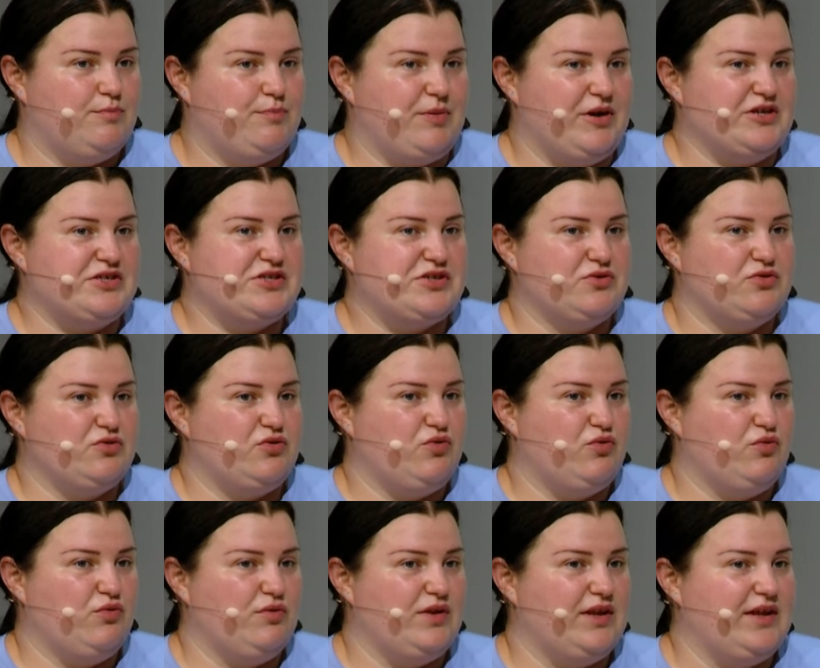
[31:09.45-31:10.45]
person
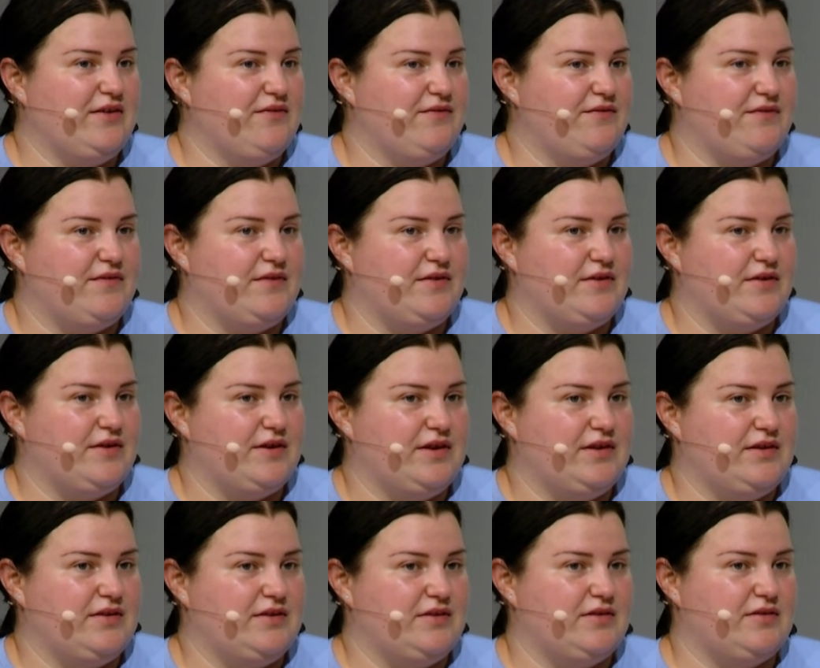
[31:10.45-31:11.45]
who live uh,
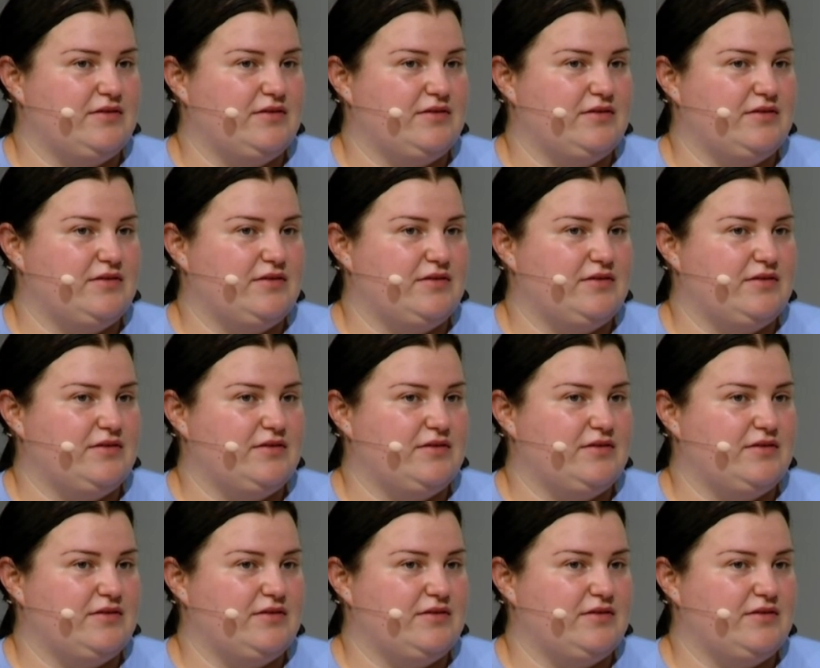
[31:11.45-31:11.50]
in